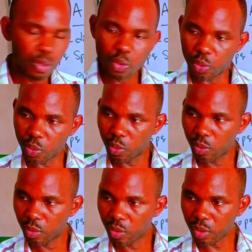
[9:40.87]
to
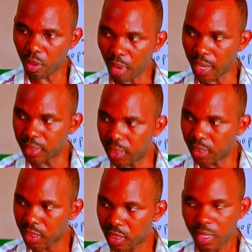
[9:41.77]
surround
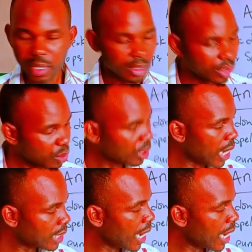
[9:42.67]
it so that